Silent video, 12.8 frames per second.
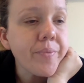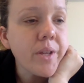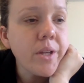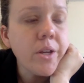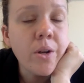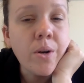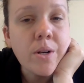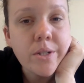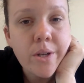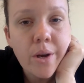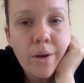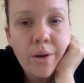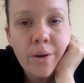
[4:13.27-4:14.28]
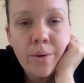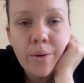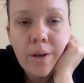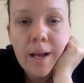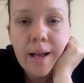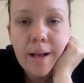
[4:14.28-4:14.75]
You can also
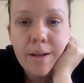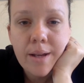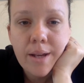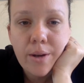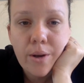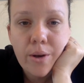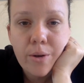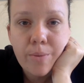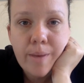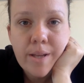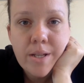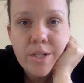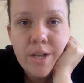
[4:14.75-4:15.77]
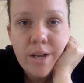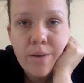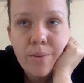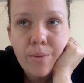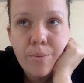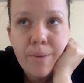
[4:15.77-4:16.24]
get your local men's shed
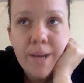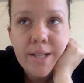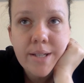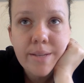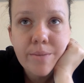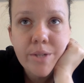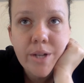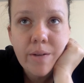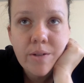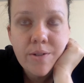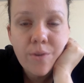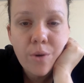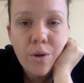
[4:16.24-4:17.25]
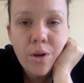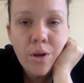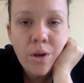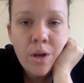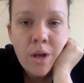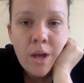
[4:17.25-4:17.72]
will make some shelves for
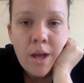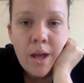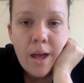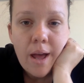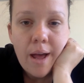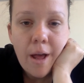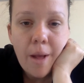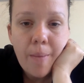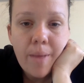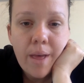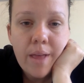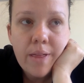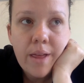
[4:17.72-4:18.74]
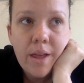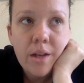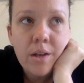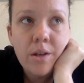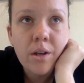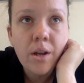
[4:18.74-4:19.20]
you. And
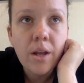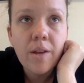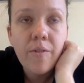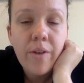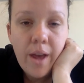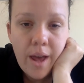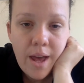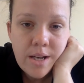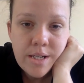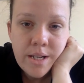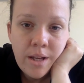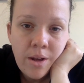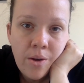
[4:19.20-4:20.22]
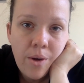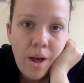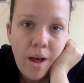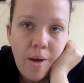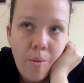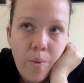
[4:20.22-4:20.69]
then if you're handy,
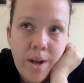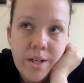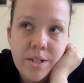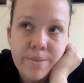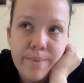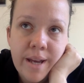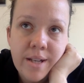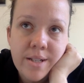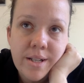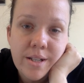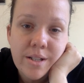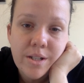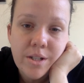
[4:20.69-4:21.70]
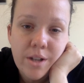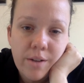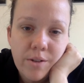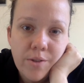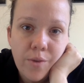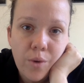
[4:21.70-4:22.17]
we just made 60
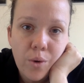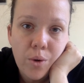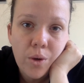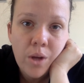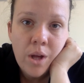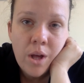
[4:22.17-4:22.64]
shelves for